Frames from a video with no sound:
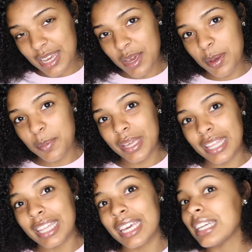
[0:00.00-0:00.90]
up
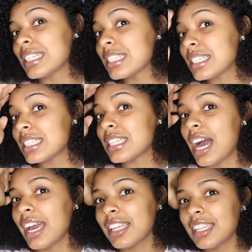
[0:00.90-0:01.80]
and like
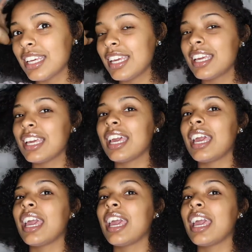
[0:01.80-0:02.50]
style it.